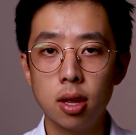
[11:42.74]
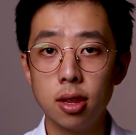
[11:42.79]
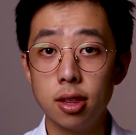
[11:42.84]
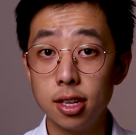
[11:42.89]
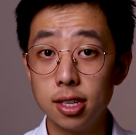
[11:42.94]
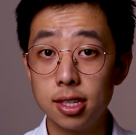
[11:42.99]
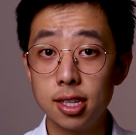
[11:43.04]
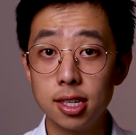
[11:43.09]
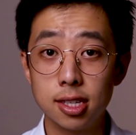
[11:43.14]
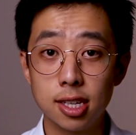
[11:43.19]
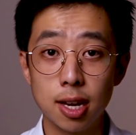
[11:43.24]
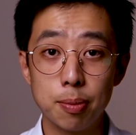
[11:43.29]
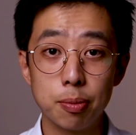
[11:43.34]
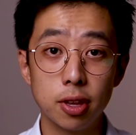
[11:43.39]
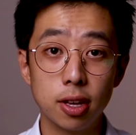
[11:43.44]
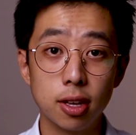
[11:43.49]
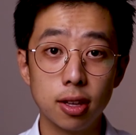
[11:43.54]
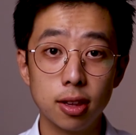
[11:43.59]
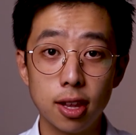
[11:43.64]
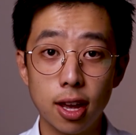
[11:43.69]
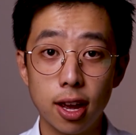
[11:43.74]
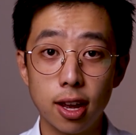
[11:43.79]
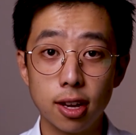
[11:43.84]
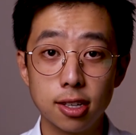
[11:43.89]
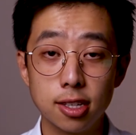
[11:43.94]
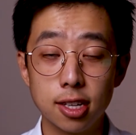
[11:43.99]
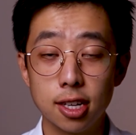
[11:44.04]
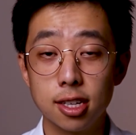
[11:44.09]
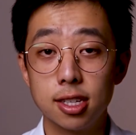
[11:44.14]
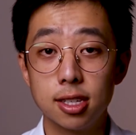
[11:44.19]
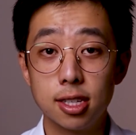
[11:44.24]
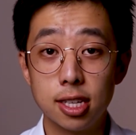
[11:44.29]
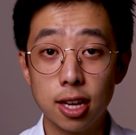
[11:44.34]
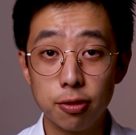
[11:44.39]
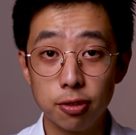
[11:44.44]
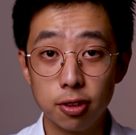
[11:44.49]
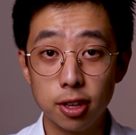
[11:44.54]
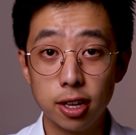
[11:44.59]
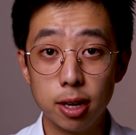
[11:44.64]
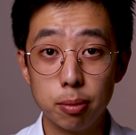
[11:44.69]
This is something that does
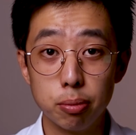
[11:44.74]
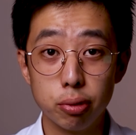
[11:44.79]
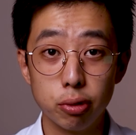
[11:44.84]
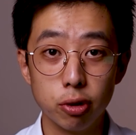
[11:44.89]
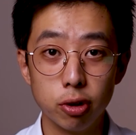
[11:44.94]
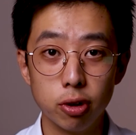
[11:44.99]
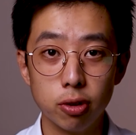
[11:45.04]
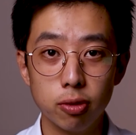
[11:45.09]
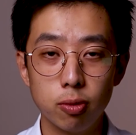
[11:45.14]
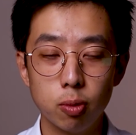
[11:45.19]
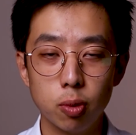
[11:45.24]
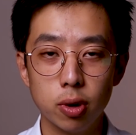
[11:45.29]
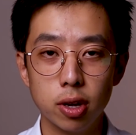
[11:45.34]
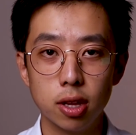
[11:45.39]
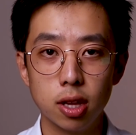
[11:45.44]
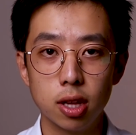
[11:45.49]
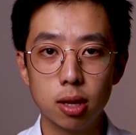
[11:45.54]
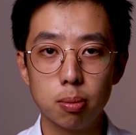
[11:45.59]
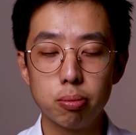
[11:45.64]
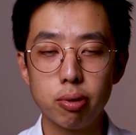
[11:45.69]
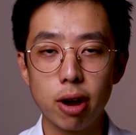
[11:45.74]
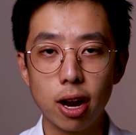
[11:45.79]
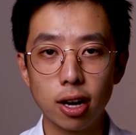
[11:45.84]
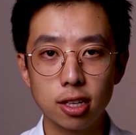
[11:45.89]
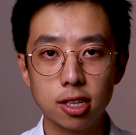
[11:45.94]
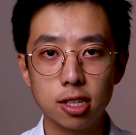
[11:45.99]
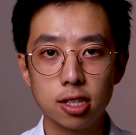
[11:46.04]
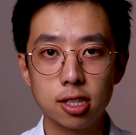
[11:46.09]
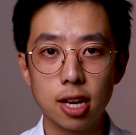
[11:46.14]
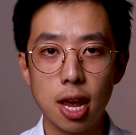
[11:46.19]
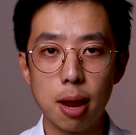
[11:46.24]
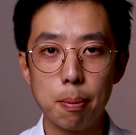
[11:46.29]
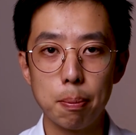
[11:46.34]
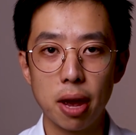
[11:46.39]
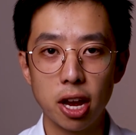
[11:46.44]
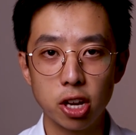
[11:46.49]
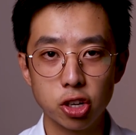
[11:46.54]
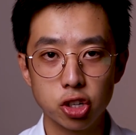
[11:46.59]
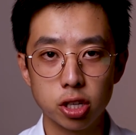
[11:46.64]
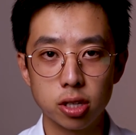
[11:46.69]
definitely improve with practice and
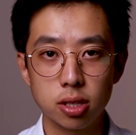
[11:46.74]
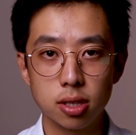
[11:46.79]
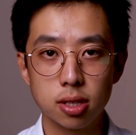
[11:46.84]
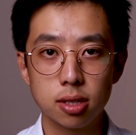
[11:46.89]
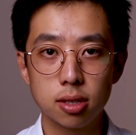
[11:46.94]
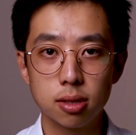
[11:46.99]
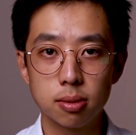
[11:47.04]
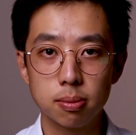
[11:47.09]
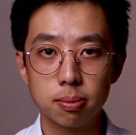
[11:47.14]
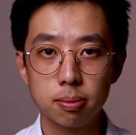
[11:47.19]
patience.